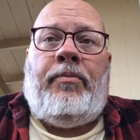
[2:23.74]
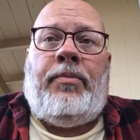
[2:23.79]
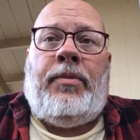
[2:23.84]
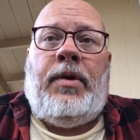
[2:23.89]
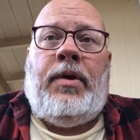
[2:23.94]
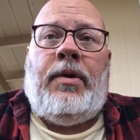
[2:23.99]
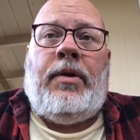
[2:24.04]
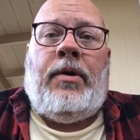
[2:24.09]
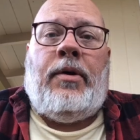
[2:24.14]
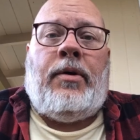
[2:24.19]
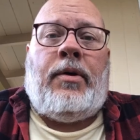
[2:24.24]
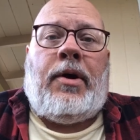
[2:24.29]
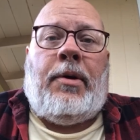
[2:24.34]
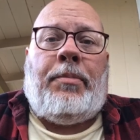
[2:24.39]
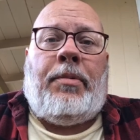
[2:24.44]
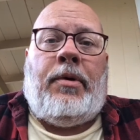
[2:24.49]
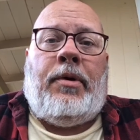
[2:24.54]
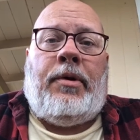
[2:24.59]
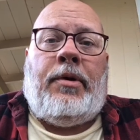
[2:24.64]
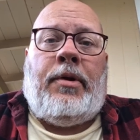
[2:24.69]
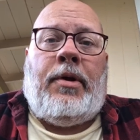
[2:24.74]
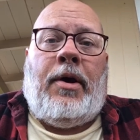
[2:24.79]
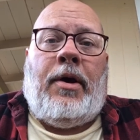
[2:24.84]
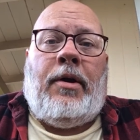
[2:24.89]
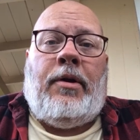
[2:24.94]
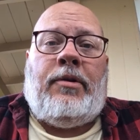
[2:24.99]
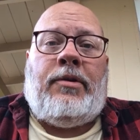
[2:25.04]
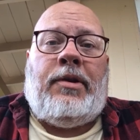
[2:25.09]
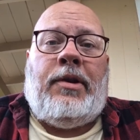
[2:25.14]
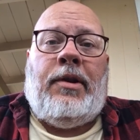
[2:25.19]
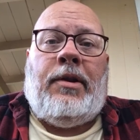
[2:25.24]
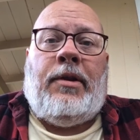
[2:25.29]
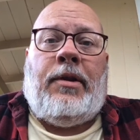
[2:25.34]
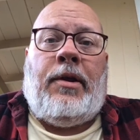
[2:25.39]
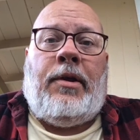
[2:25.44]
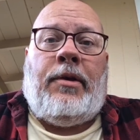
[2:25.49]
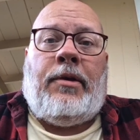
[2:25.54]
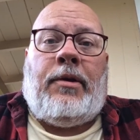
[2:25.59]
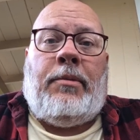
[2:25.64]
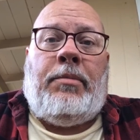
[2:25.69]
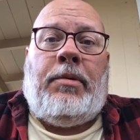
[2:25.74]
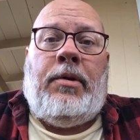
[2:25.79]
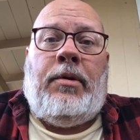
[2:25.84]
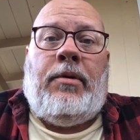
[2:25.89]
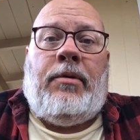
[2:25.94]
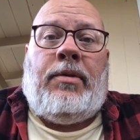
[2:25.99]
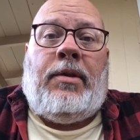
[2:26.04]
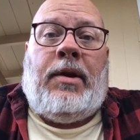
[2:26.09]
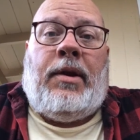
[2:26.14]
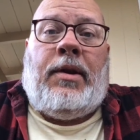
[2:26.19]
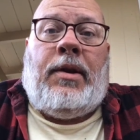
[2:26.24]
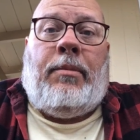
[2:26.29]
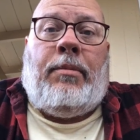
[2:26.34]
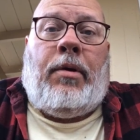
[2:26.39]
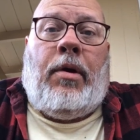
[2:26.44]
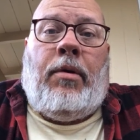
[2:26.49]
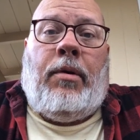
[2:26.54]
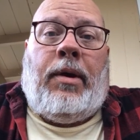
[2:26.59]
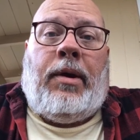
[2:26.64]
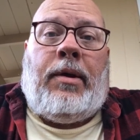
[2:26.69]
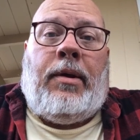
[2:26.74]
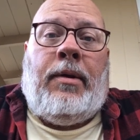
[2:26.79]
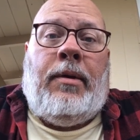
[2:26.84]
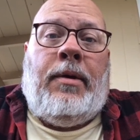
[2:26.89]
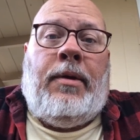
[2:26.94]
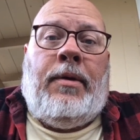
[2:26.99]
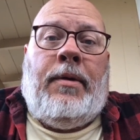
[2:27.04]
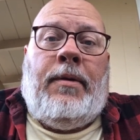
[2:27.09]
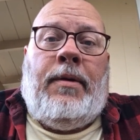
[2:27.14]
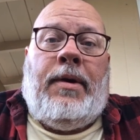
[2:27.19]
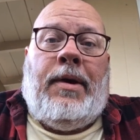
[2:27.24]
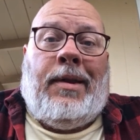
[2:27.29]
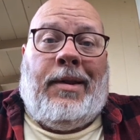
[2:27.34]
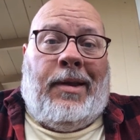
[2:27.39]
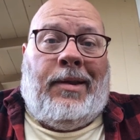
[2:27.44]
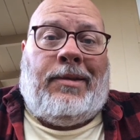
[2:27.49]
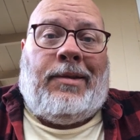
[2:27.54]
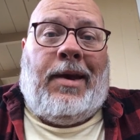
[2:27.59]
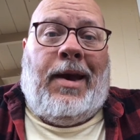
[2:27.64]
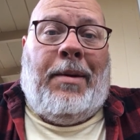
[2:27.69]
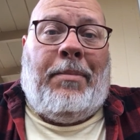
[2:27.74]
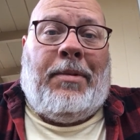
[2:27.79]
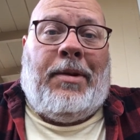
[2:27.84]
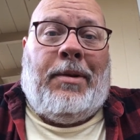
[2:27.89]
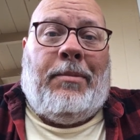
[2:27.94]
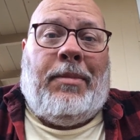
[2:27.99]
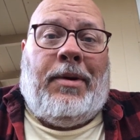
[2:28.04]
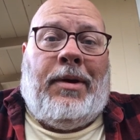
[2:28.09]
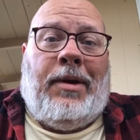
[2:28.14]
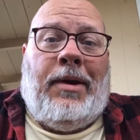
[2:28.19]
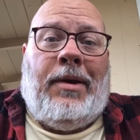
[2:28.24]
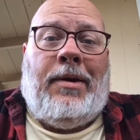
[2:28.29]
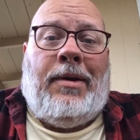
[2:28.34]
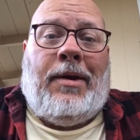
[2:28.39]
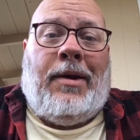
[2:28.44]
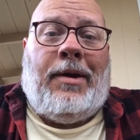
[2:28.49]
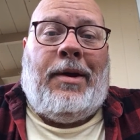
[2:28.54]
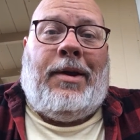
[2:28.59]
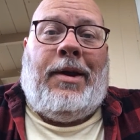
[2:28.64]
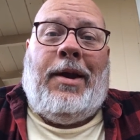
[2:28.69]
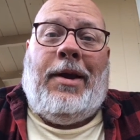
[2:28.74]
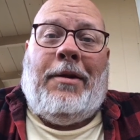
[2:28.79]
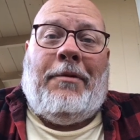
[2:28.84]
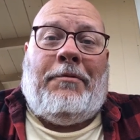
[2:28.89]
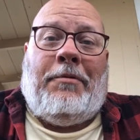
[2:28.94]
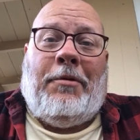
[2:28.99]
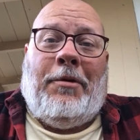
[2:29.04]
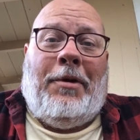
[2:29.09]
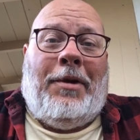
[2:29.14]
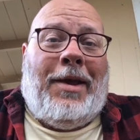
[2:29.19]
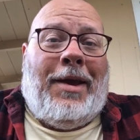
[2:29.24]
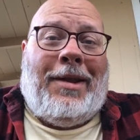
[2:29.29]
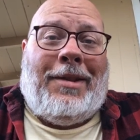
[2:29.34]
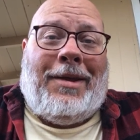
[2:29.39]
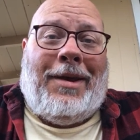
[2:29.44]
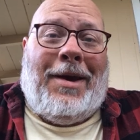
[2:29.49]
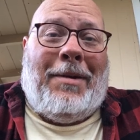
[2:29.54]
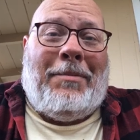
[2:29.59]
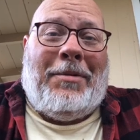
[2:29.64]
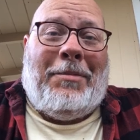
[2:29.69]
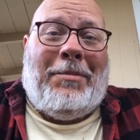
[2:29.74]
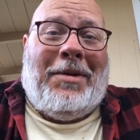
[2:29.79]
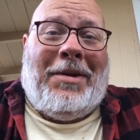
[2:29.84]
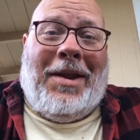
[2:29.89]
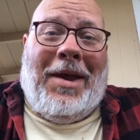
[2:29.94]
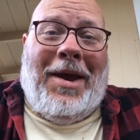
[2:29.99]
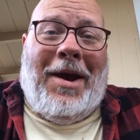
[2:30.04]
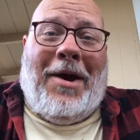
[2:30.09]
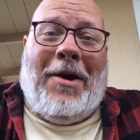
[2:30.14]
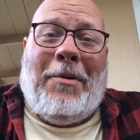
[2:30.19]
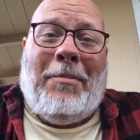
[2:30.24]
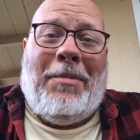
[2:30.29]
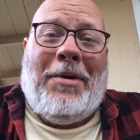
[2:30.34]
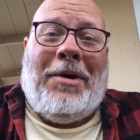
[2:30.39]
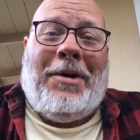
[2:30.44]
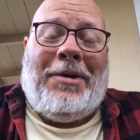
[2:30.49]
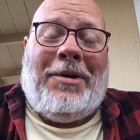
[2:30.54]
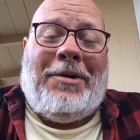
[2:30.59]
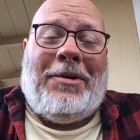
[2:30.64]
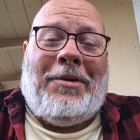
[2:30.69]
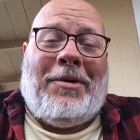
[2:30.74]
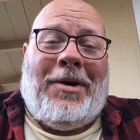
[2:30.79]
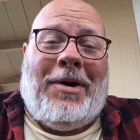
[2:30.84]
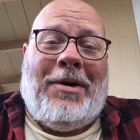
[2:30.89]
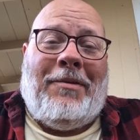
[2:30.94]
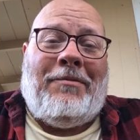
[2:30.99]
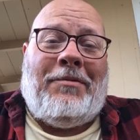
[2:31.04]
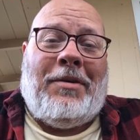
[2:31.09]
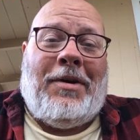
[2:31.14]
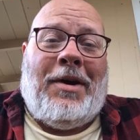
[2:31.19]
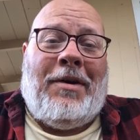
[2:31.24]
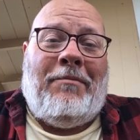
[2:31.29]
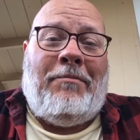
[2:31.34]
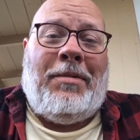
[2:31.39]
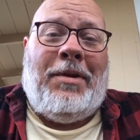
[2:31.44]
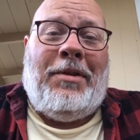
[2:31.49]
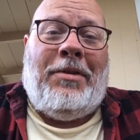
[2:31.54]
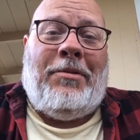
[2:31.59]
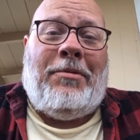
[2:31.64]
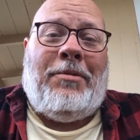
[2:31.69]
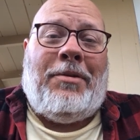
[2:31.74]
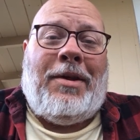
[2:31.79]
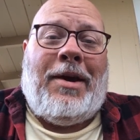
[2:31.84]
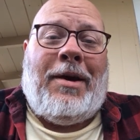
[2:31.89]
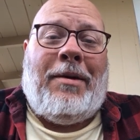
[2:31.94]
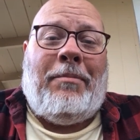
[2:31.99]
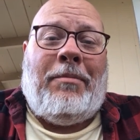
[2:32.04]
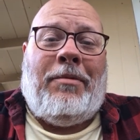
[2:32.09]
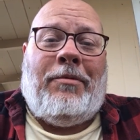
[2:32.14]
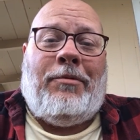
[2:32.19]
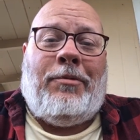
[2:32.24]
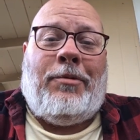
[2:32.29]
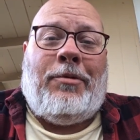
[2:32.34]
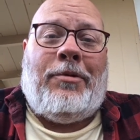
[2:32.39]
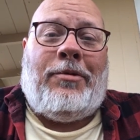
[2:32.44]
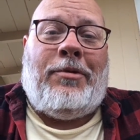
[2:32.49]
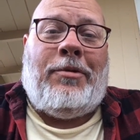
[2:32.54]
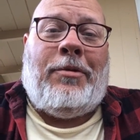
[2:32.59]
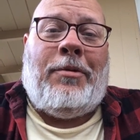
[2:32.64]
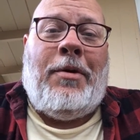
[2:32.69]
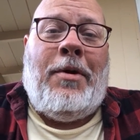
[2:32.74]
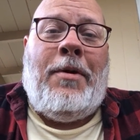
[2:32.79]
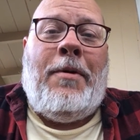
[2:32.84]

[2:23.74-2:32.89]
a couple $100 getting another computer thinking I broke it. And that's happened to me. I can't afford that to happen to me now, but I've been through that before. So